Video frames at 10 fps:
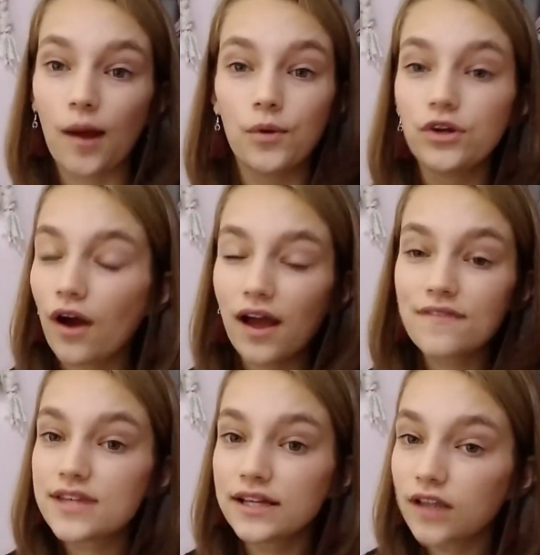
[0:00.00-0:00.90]
I would not
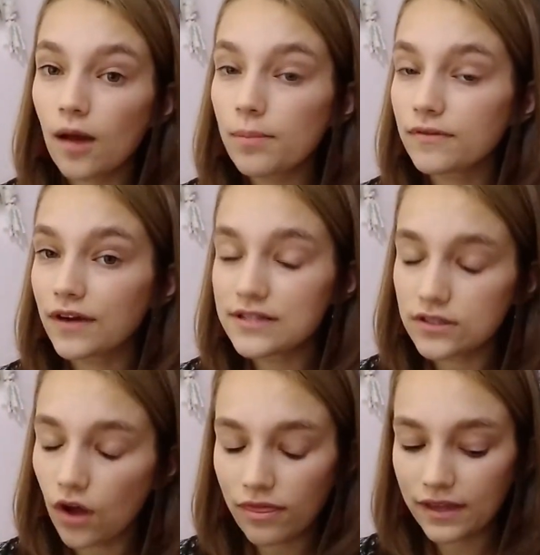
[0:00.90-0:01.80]
have signed up if I
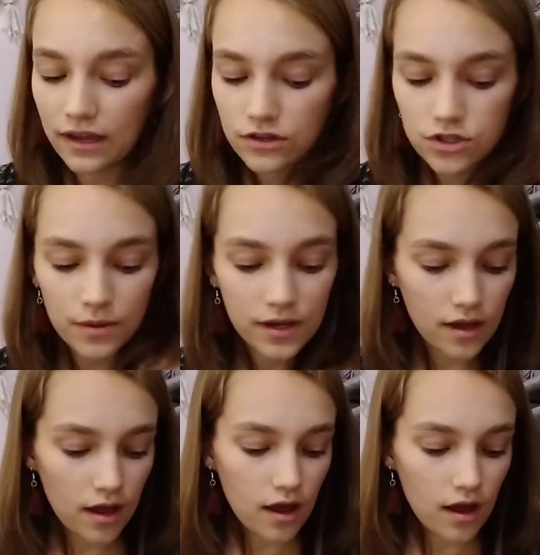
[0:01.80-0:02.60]
did not think I could do it.